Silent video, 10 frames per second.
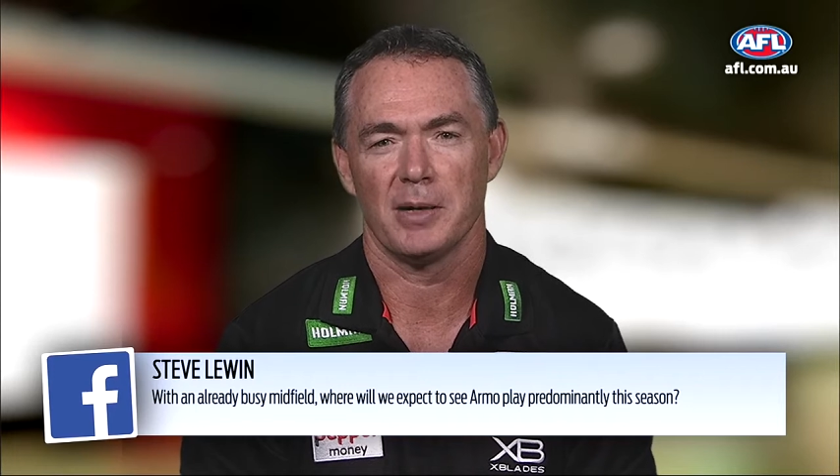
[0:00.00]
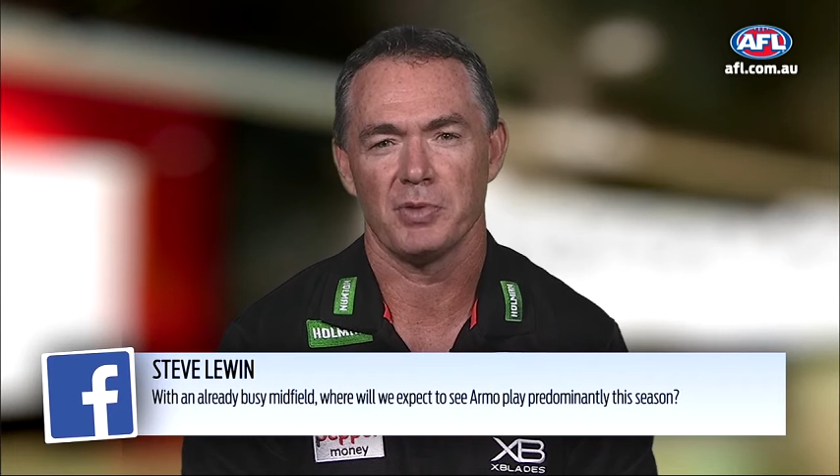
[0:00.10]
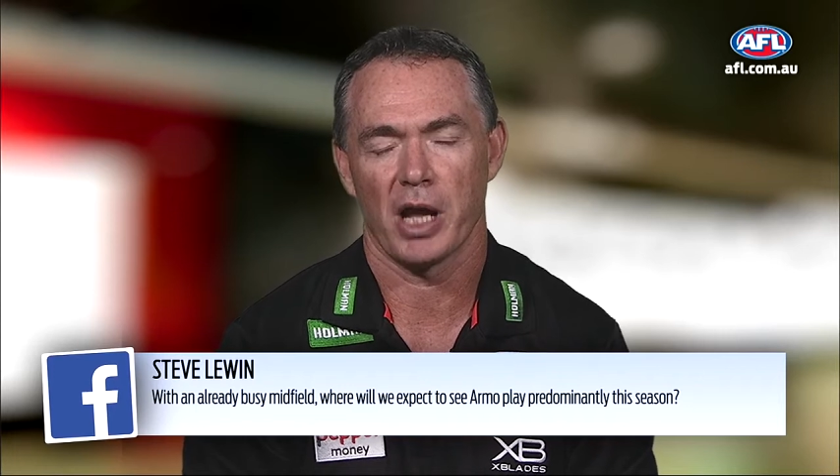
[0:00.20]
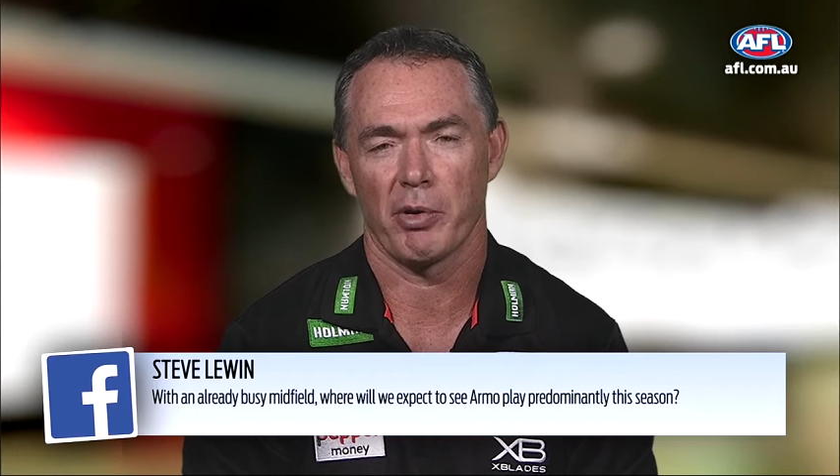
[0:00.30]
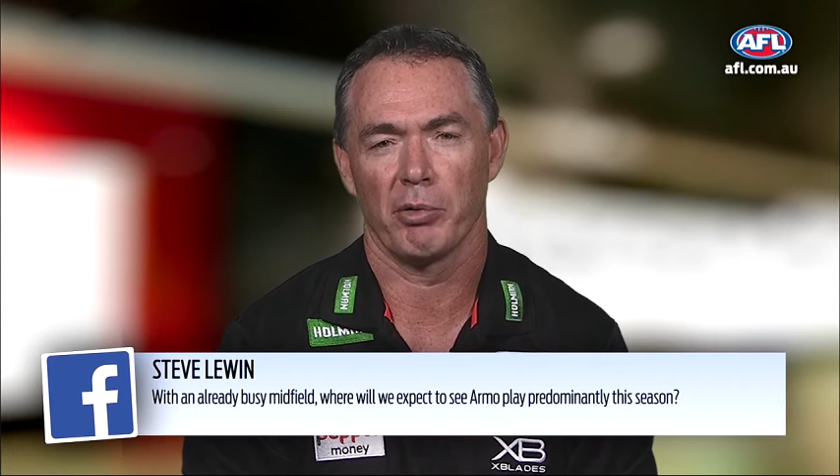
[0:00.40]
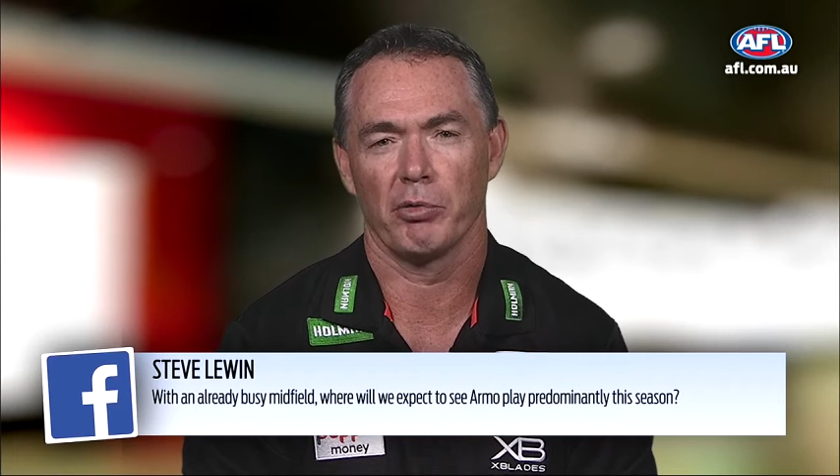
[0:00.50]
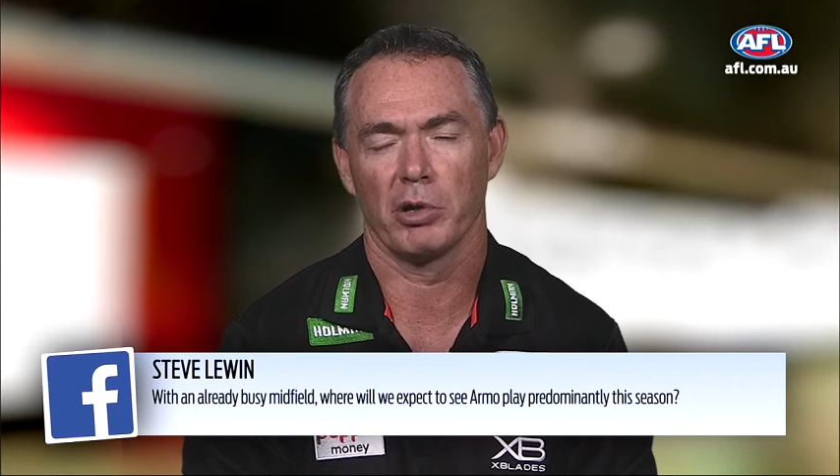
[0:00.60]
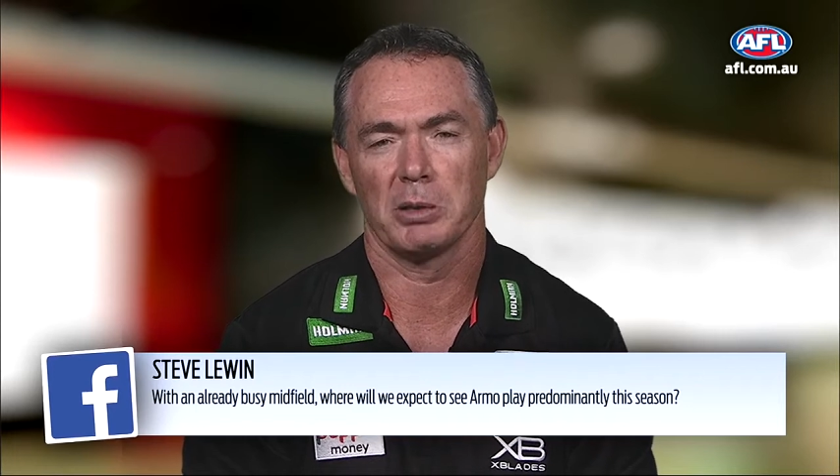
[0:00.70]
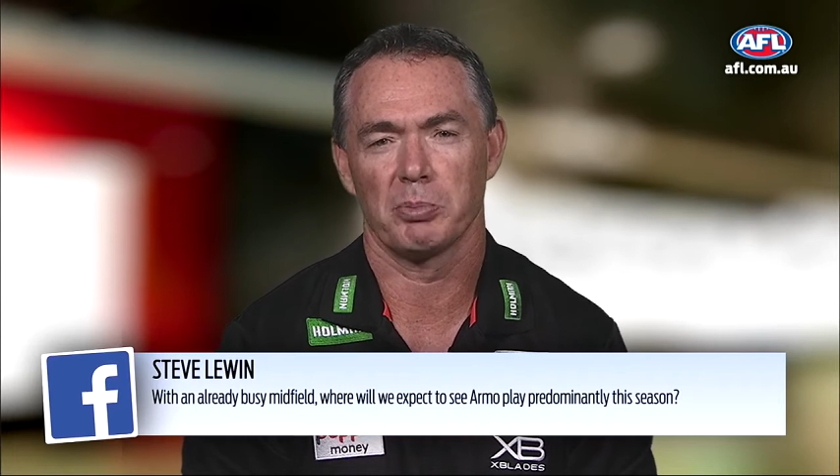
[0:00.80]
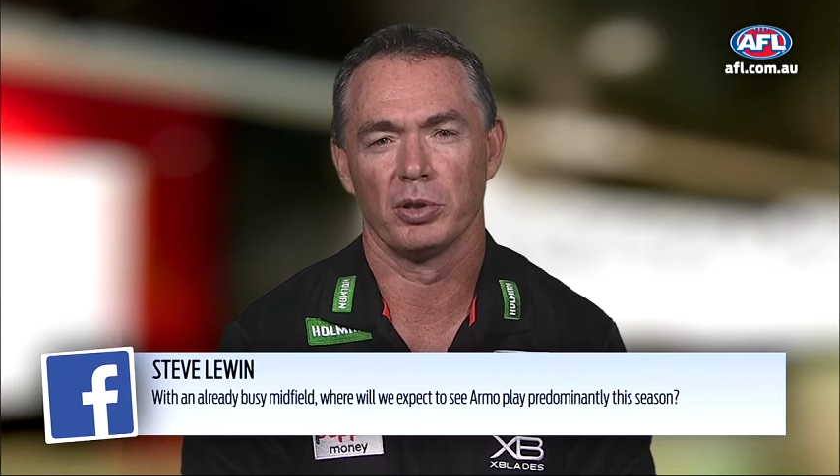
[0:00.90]
no, we're
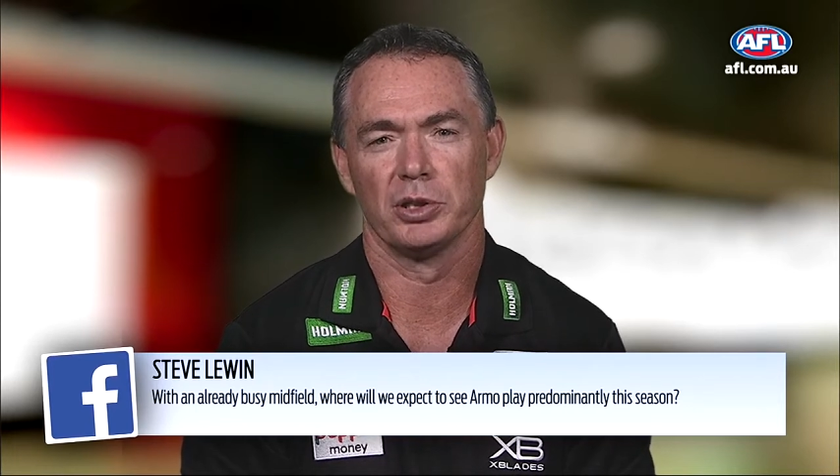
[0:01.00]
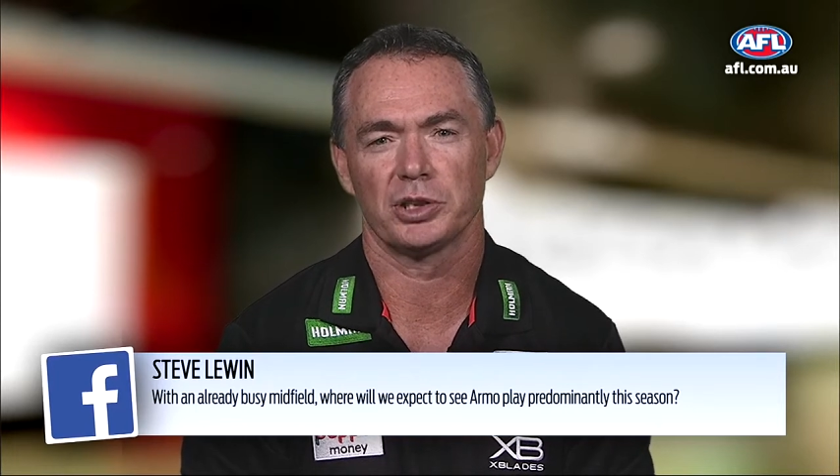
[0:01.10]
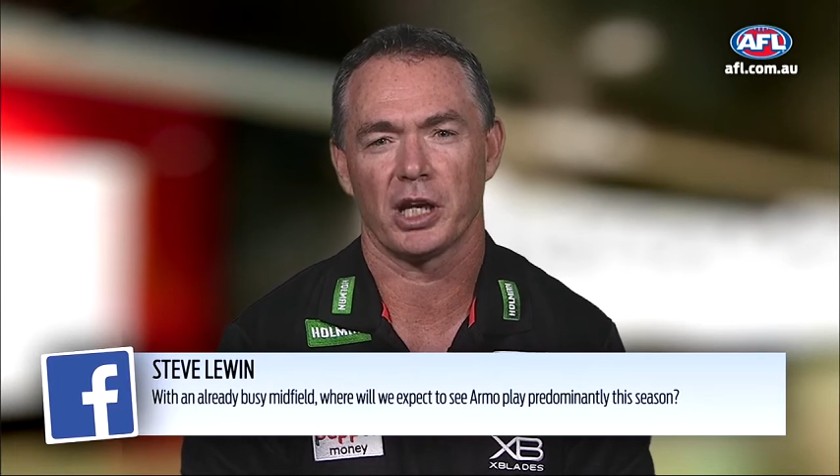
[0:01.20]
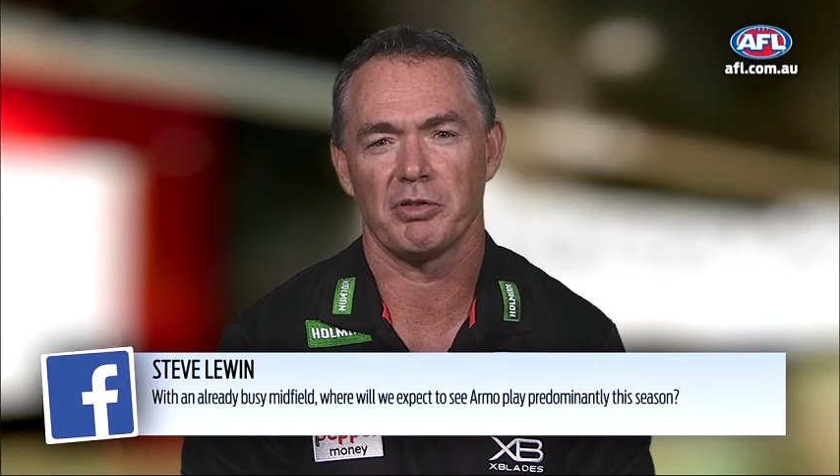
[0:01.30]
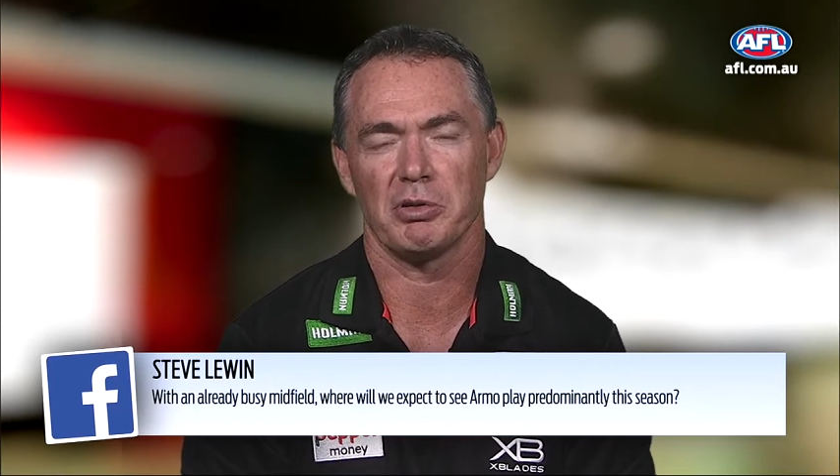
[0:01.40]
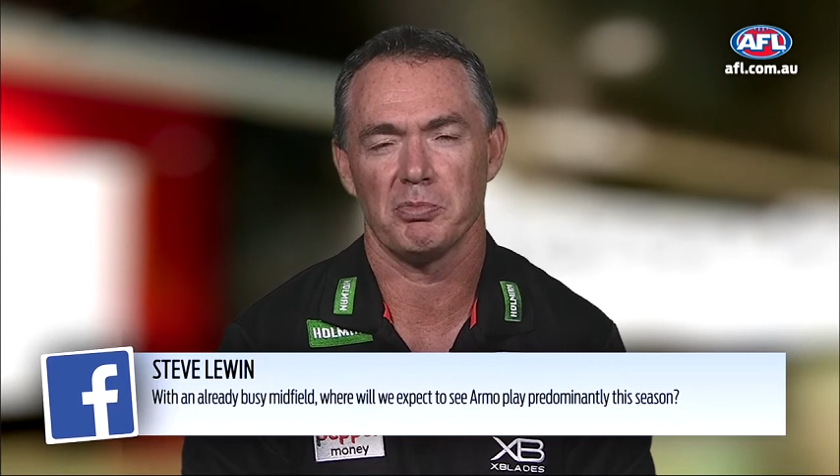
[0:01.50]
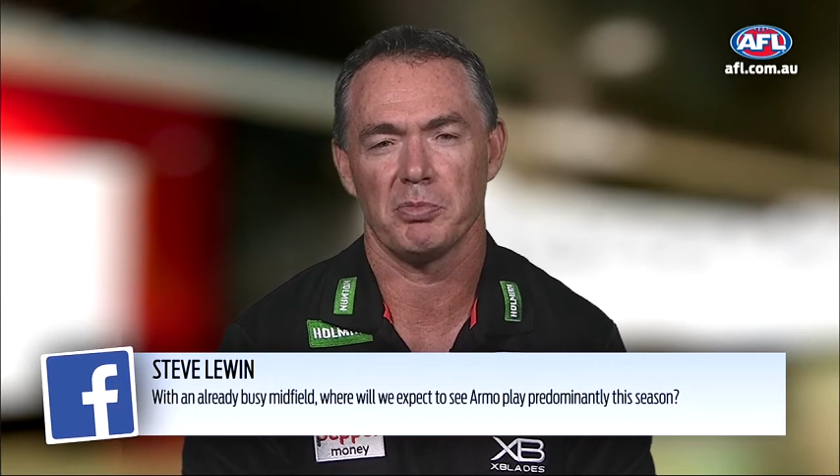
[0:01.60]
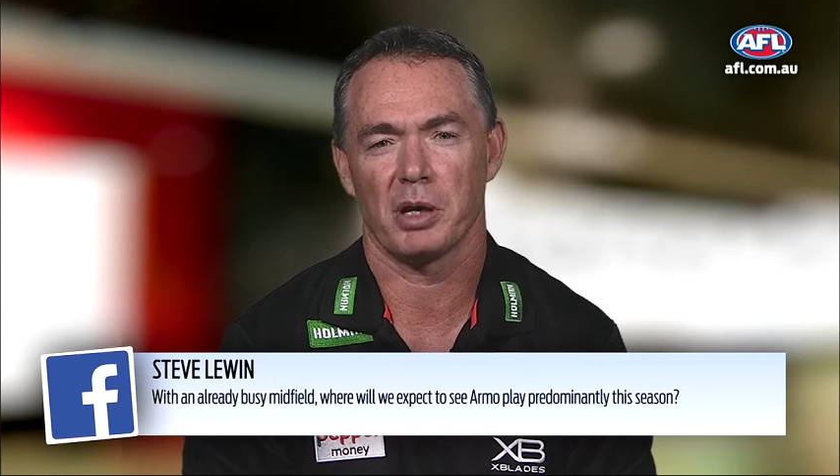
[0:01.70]
really pleased to have him